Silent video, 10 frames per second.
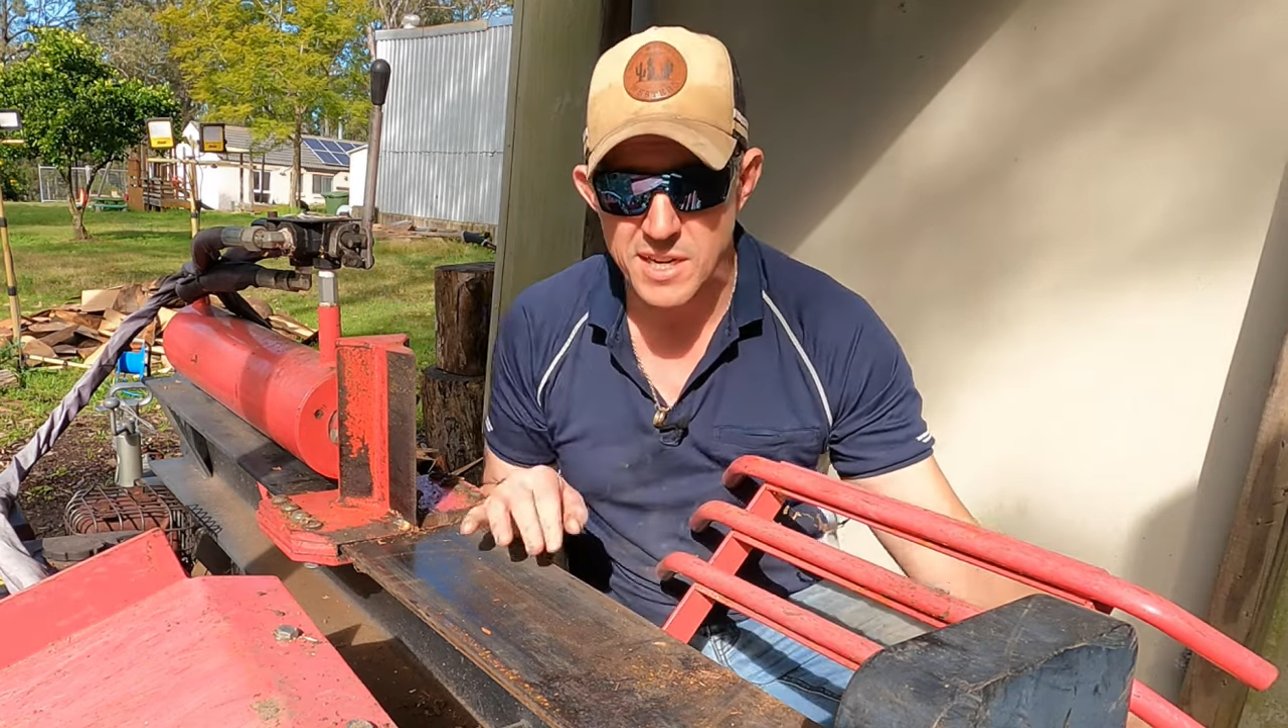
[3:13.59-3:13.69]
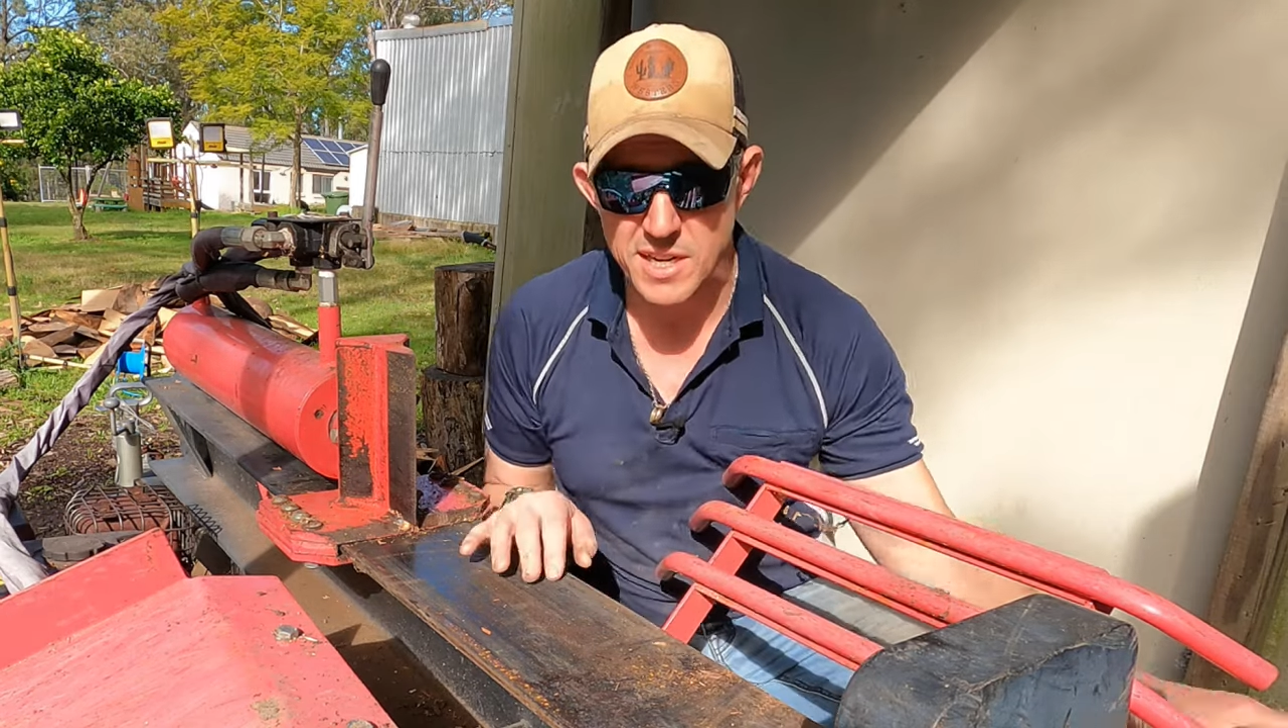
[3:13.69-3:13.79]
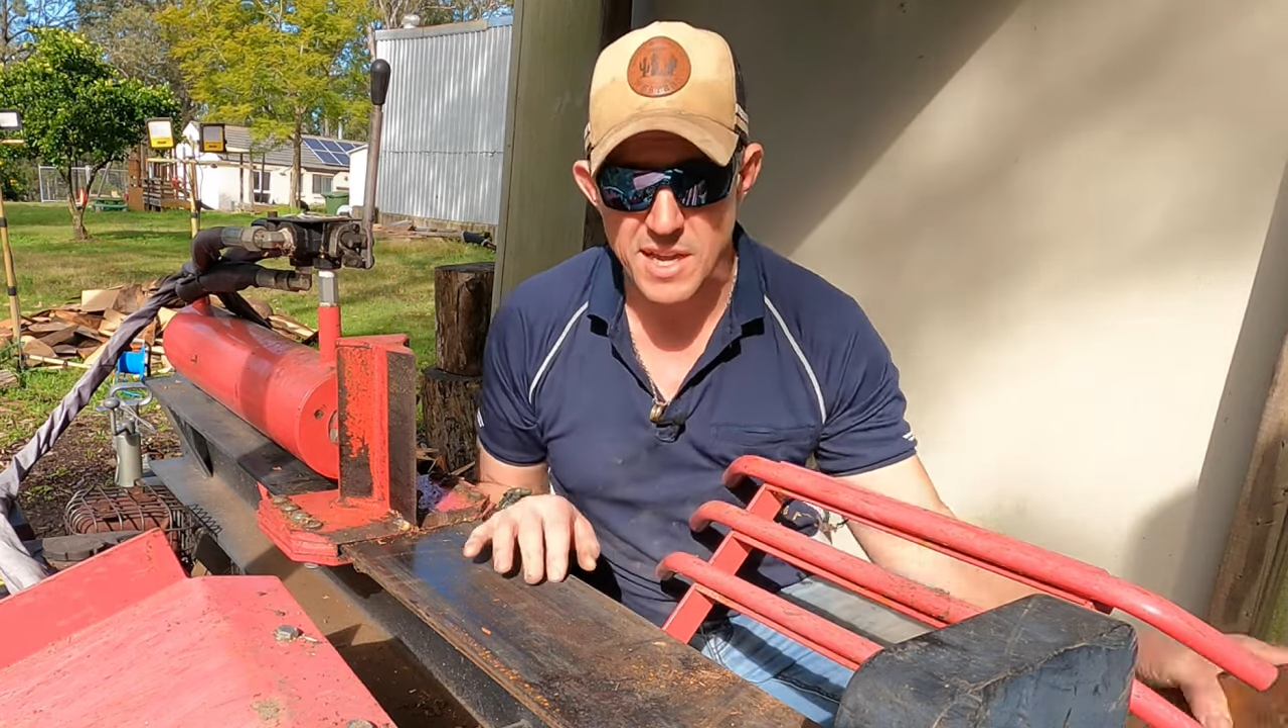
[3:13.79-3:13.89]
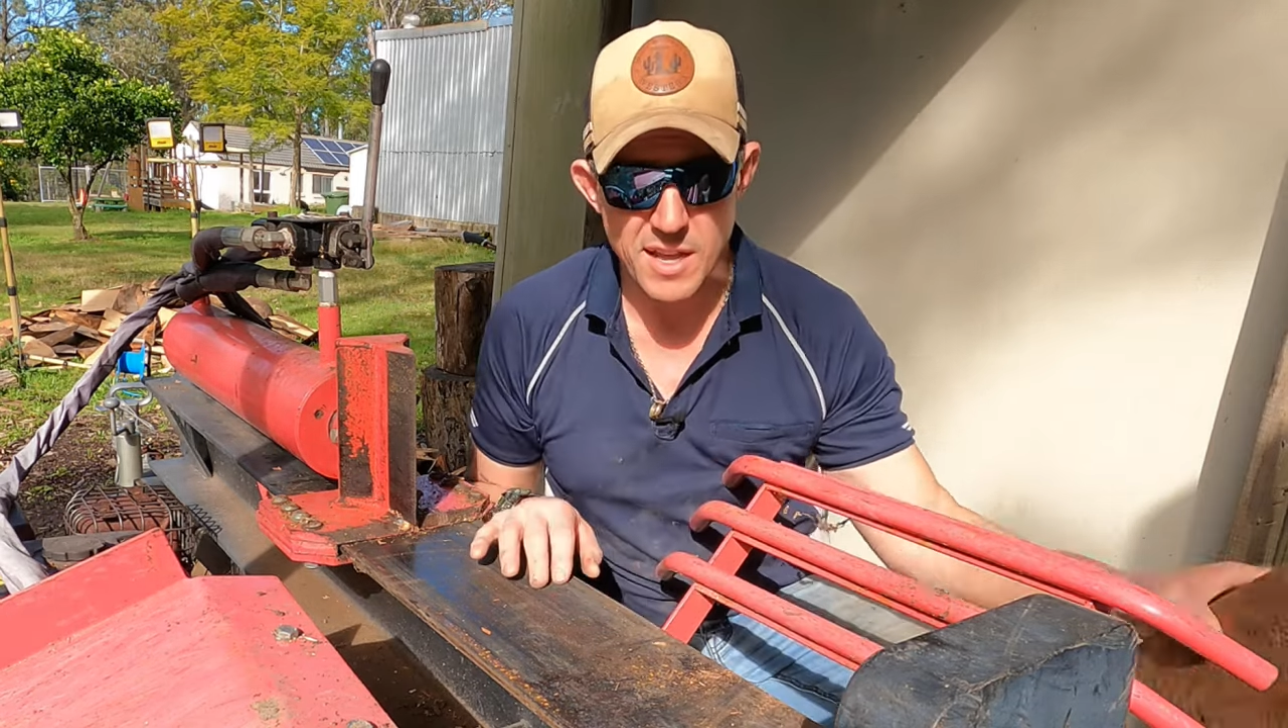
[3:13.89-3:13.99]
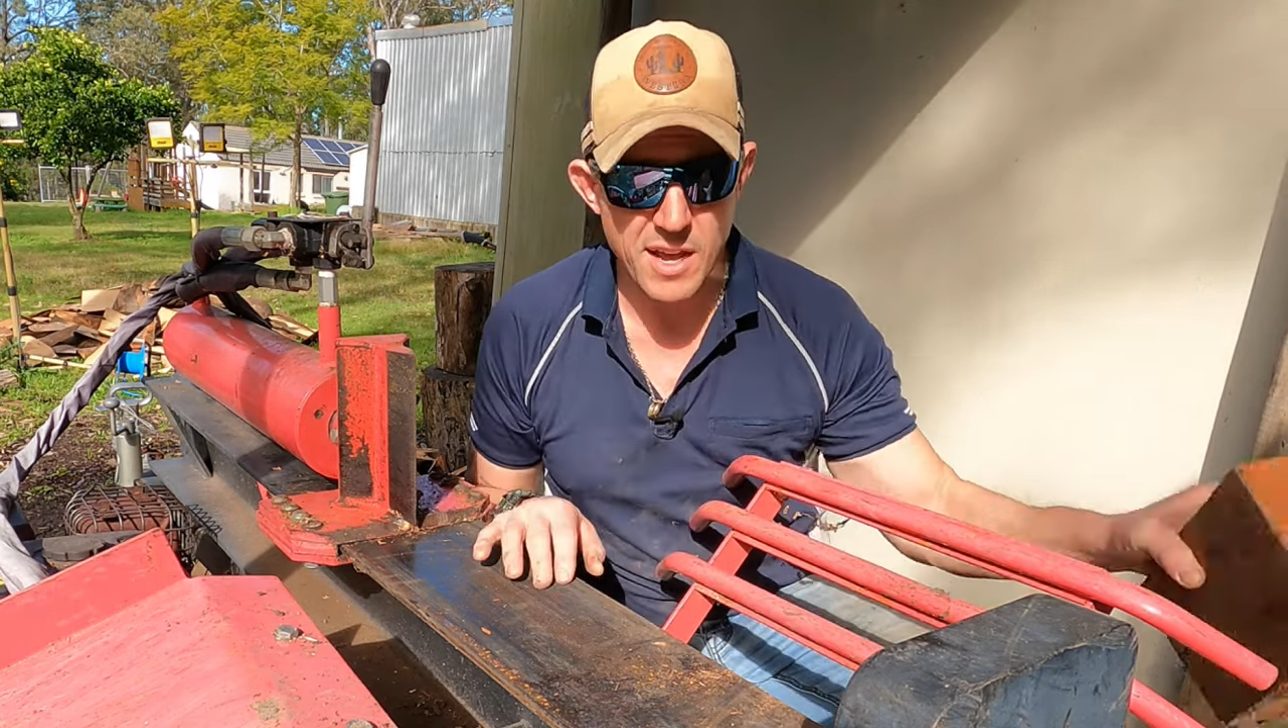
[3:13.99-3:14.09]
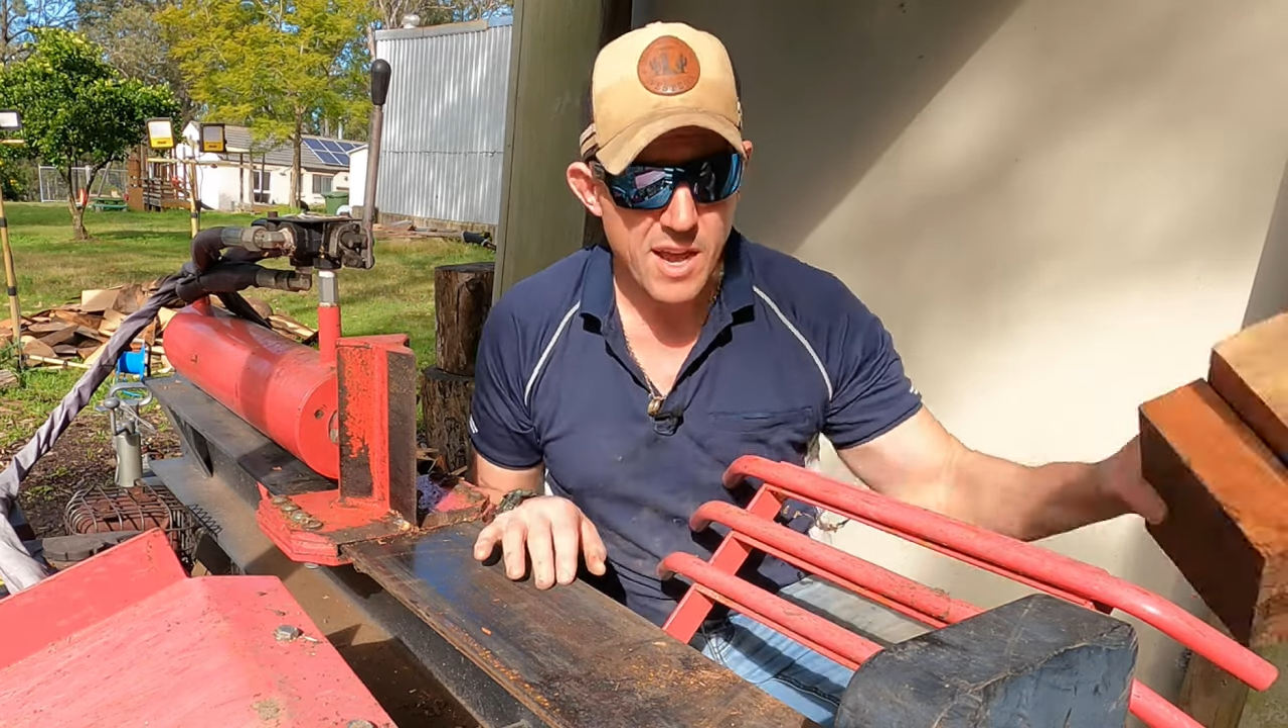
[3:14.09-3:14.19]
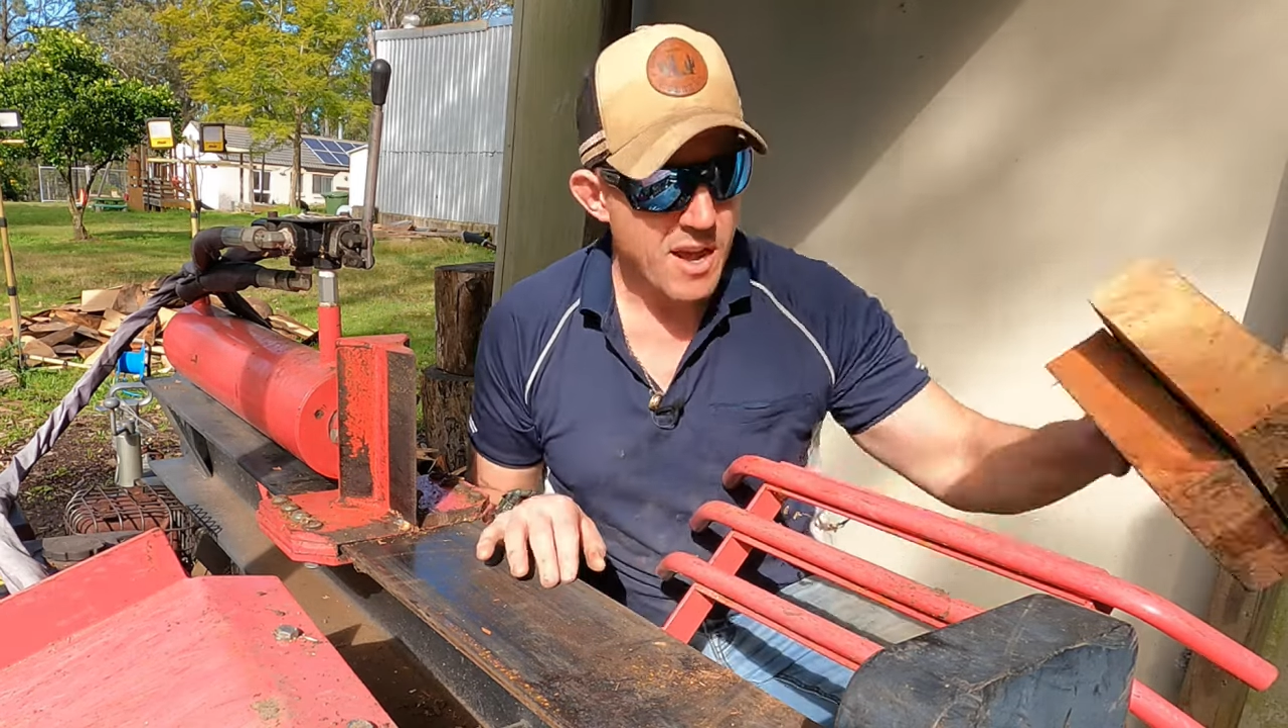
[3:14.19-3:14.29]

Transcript: together,